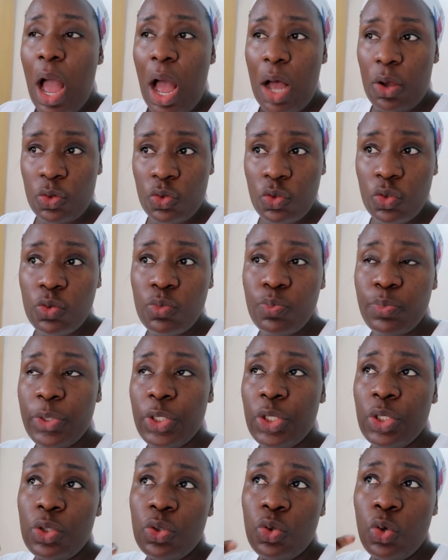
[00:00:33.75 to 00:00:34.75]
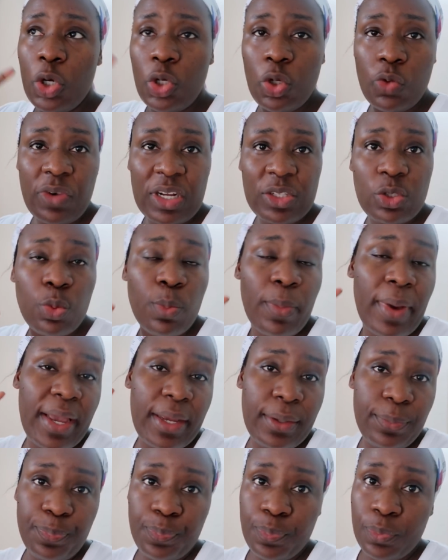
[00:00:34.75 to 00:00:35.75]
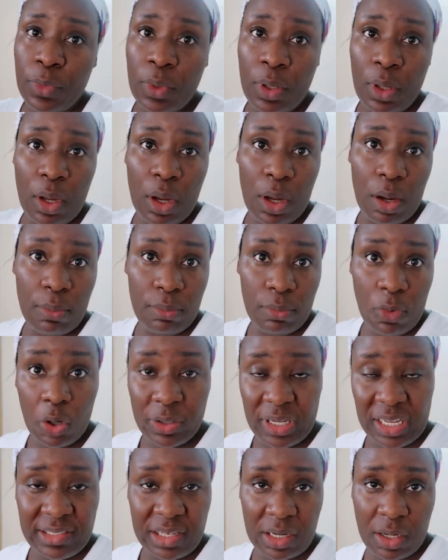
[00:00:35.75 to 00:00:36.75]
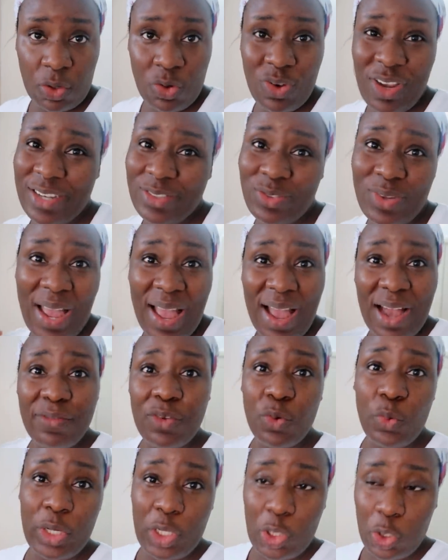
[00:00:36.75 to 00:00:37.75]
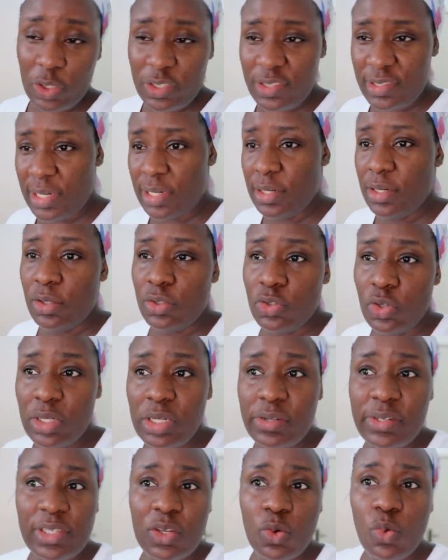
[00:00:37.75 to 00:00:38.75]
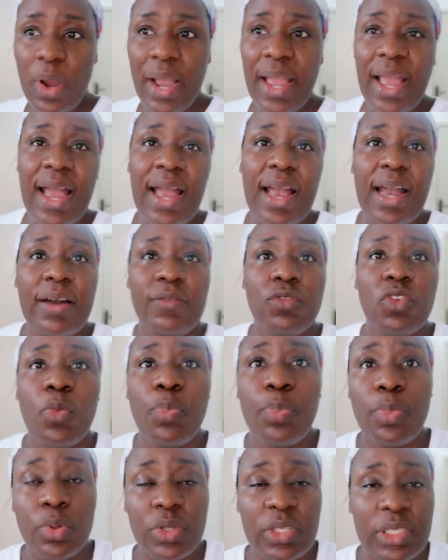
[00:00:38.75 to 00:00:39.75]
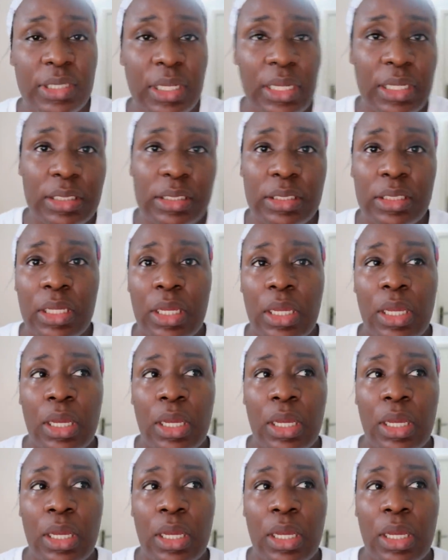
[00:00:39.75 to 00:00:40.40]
I'll soon be going over to my other channel. You guys know I have a weight loss channel. The only reason why I have not posted